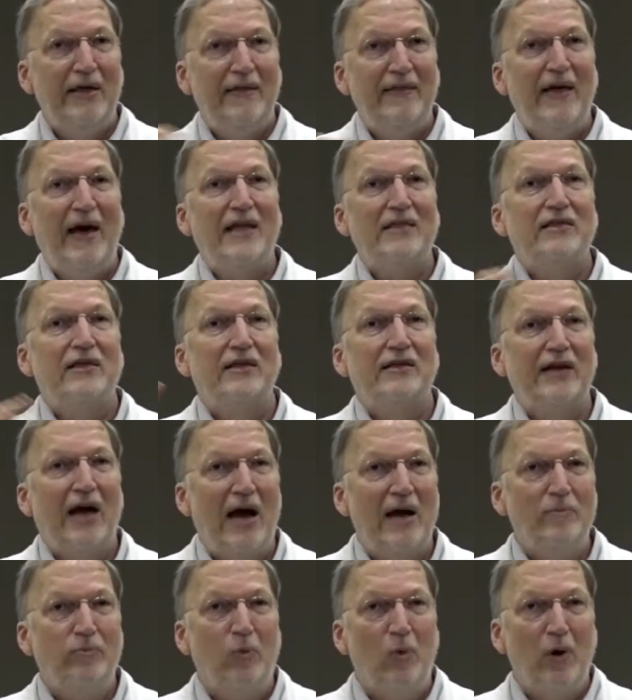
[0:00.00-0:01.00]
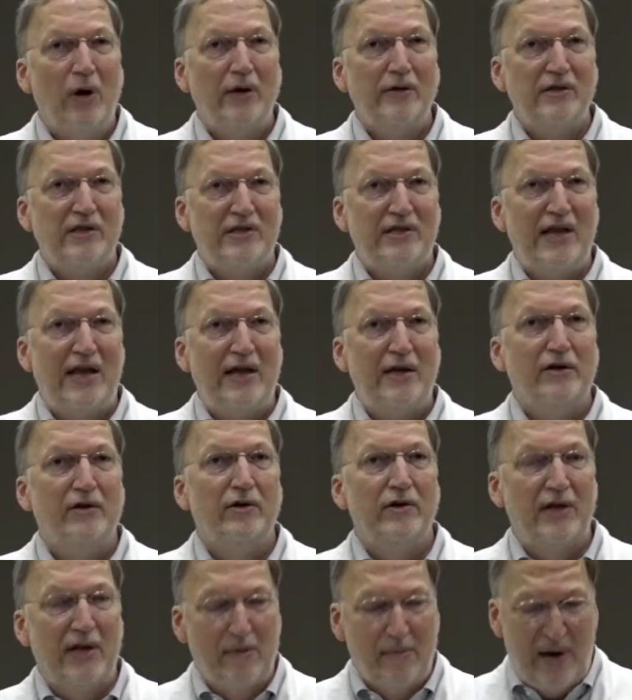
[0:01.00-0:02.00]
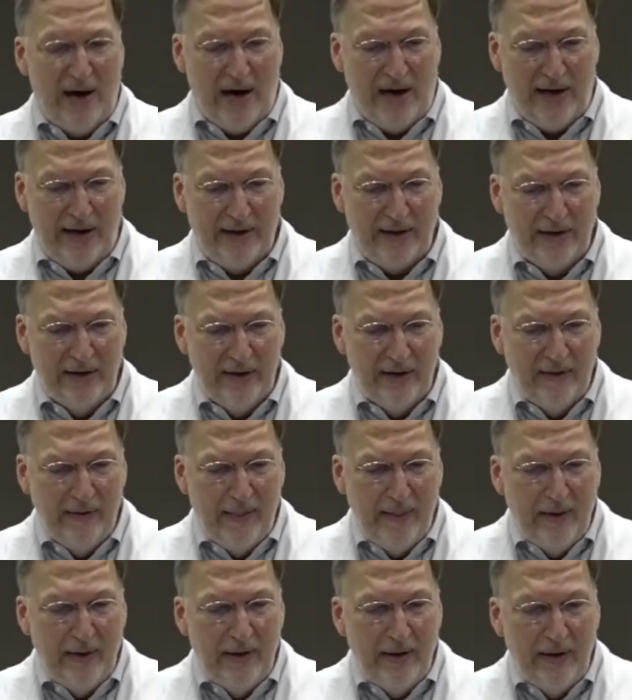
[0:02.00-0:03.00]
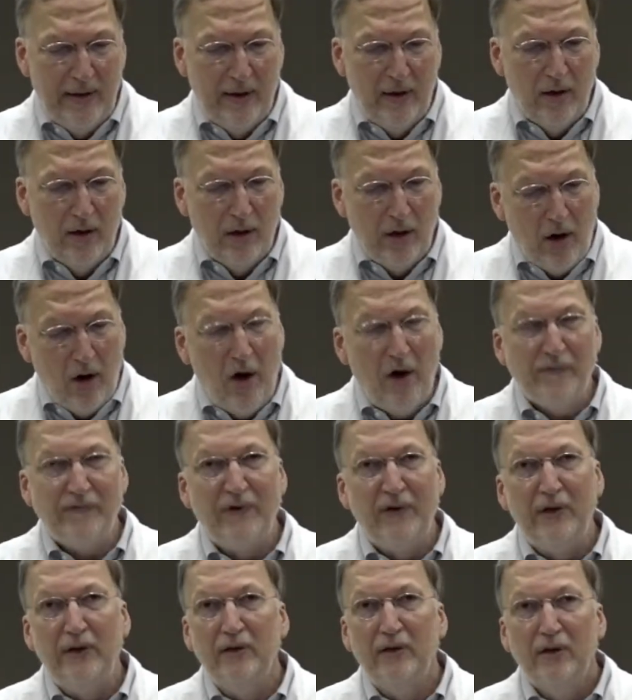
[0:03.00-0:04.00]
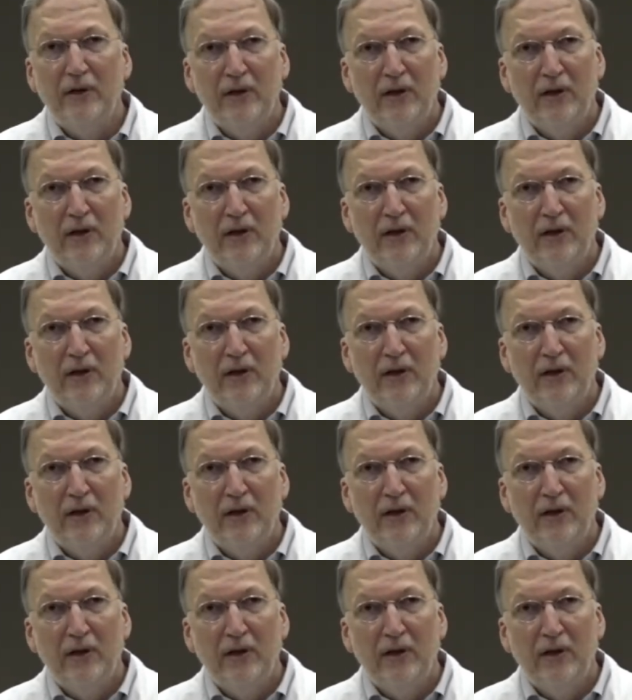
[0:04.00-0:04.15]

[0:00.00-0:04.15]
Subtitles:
That's a type 1 standard MI. Often,